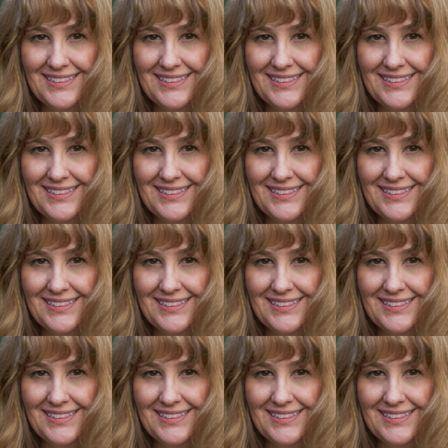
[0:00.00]

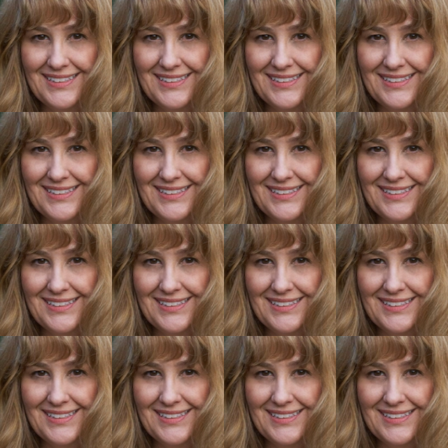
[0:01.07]

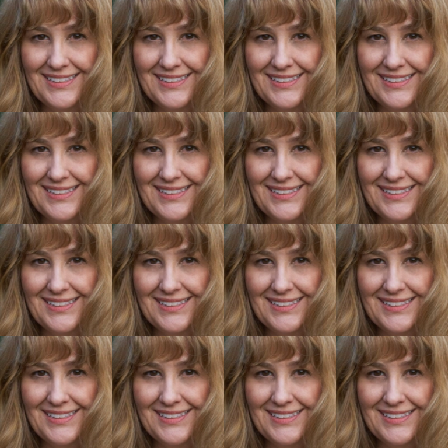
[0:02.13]

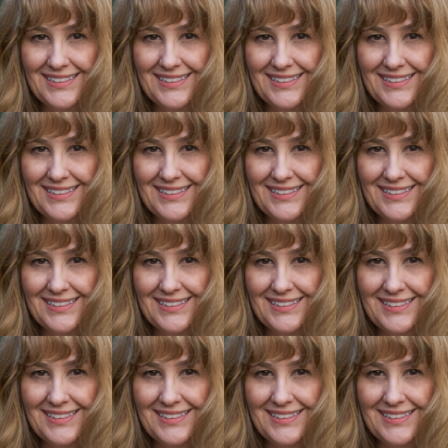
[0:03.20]

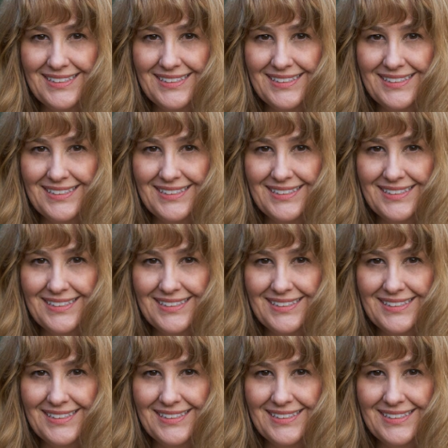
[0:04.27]

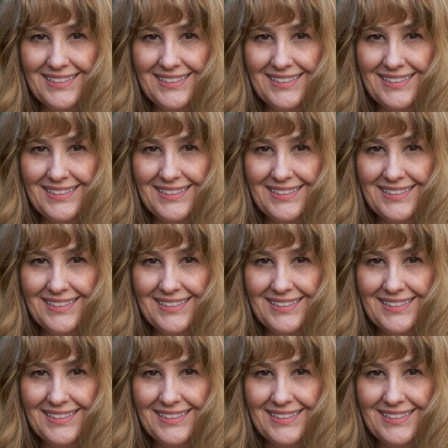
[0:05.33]

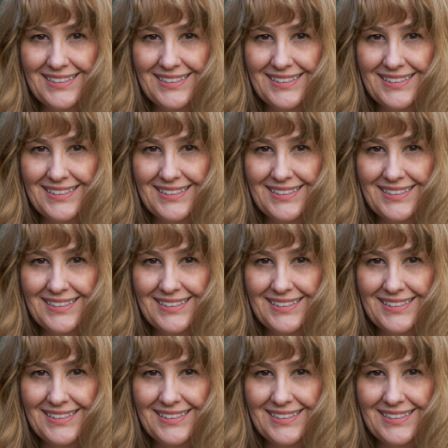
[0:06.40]

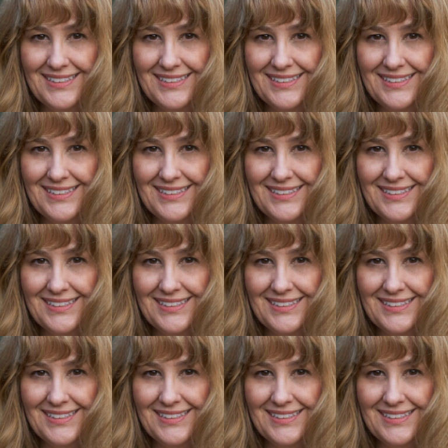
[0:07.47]
(no lip movement)